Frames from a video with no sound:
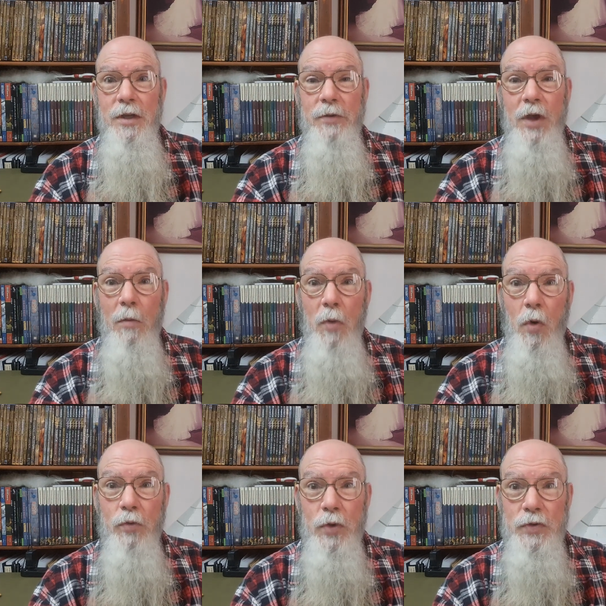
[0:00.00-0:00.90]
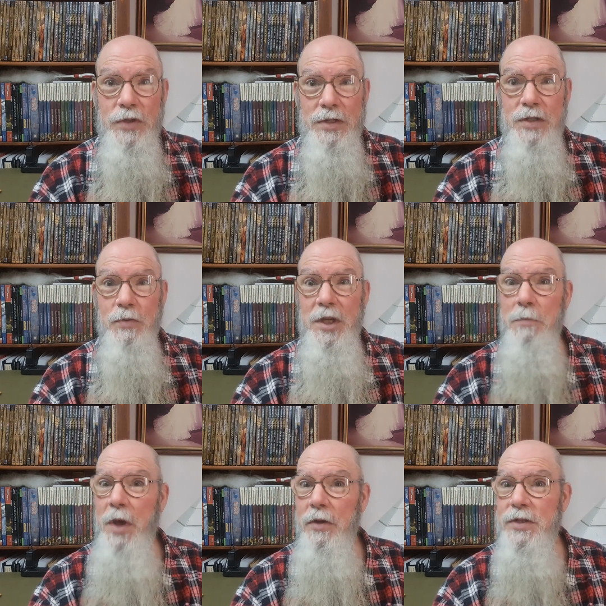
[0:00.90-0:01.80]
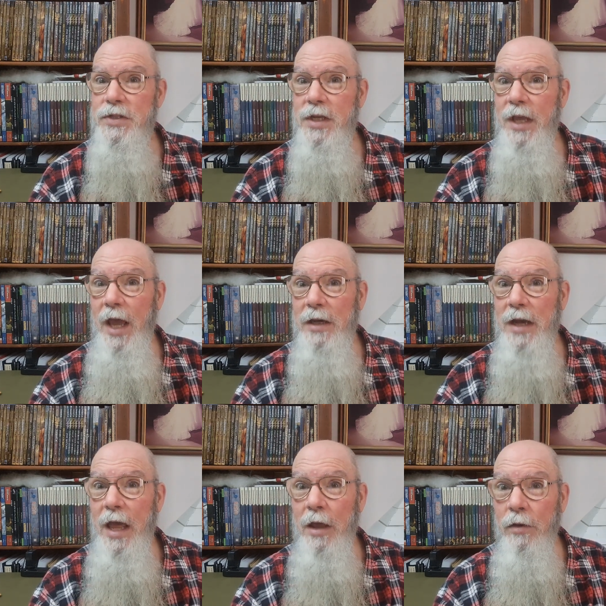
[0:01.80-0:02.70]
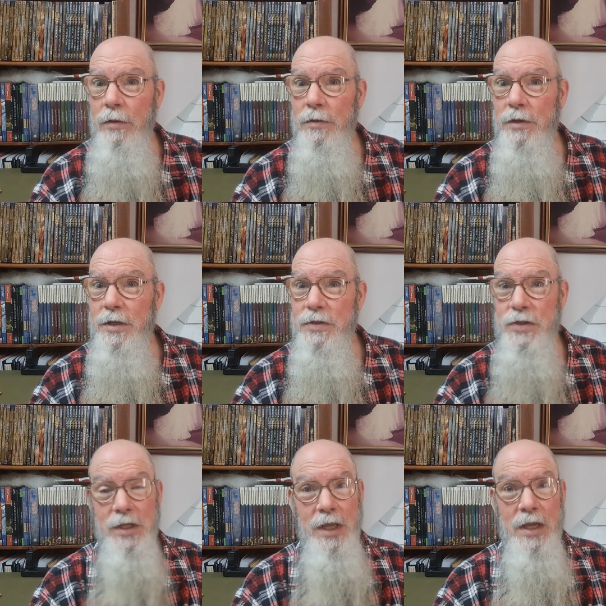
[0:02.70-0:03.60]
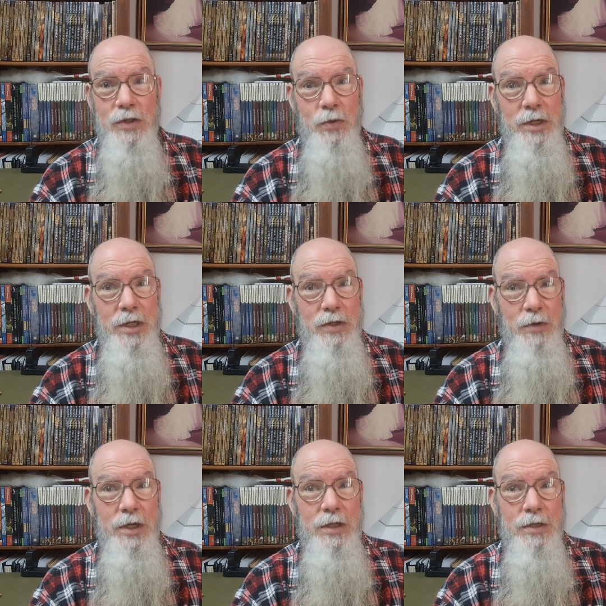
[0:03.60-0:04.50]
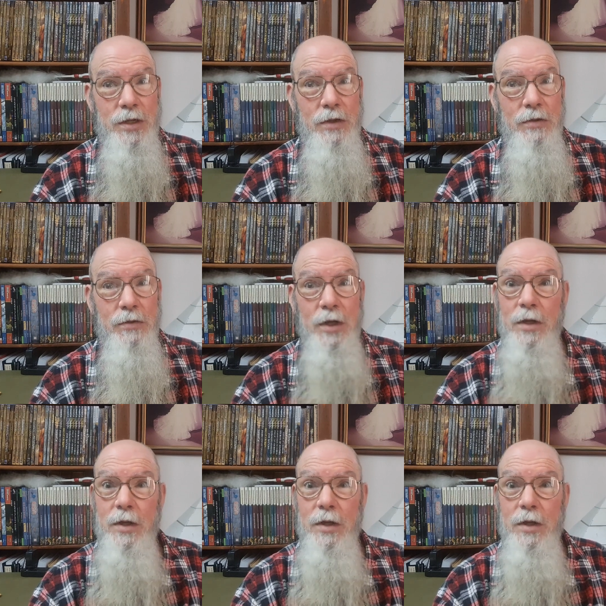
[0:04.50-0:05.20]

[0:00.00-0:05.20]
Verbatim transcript: Have we got more rule sets than we can poke a stick at now? And it's the year 2022.